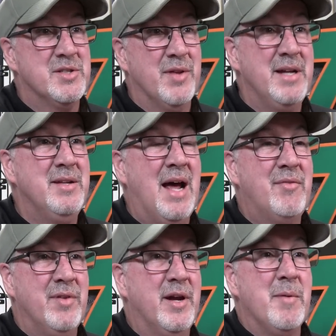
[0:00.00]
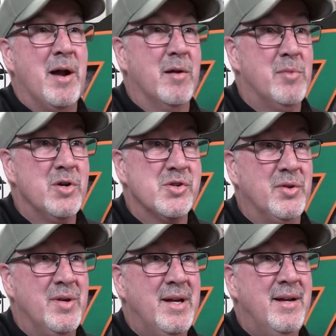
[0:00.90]
So they after they come out of
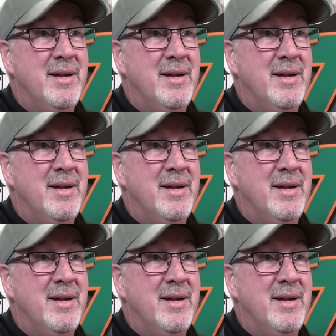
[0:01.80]
commercial,